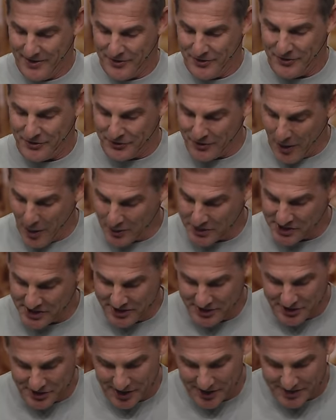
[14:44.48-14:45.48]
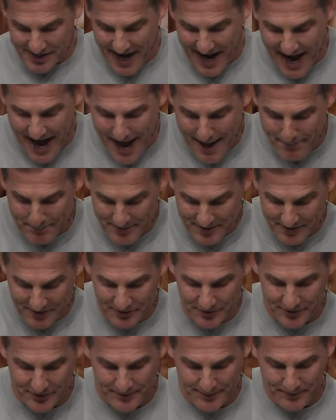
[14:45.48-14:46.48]
So she just
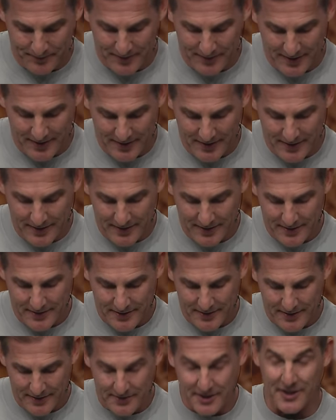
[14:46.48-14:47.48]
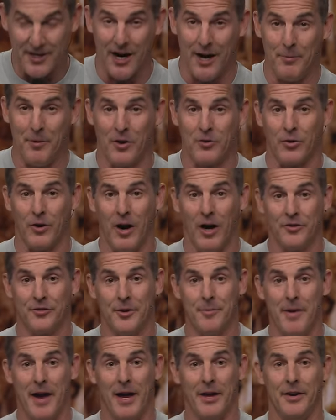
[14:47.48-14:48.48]
happens to come across
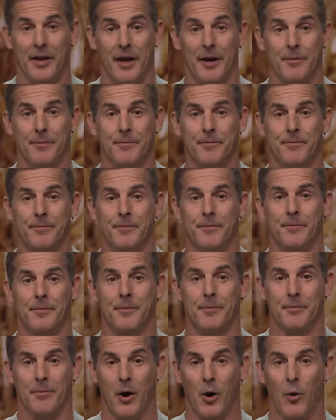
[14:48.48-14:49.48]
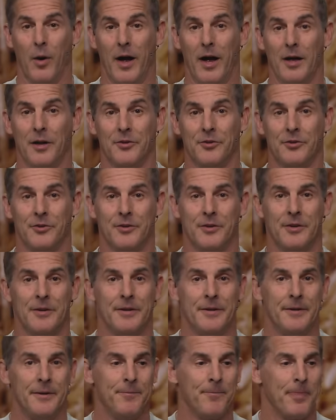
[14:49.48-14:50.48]
a man named Boaz.
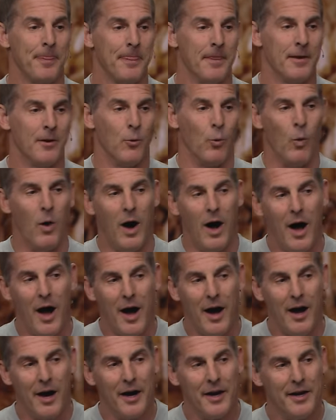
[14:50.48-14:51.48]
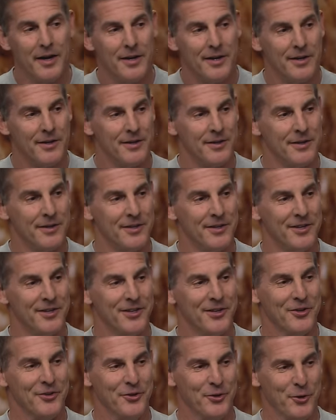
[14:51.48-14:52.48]
Why
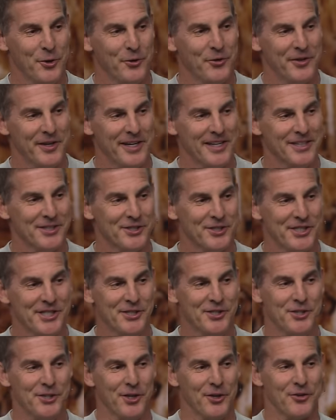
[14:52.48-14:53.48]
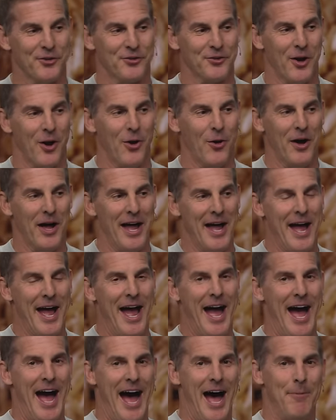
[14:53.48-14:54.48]
do you think she just so
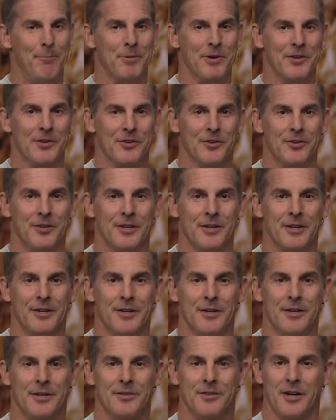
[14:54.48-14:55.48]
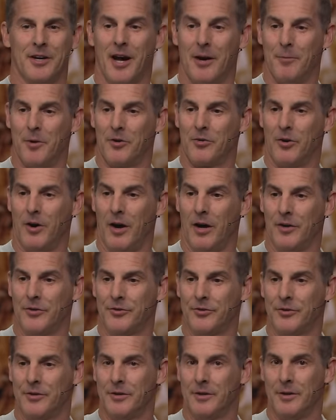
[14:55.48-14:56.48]
happened to come
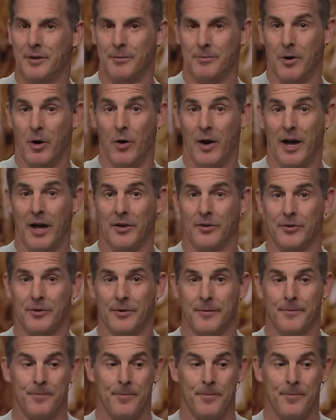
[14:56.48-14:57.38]
across Boaz.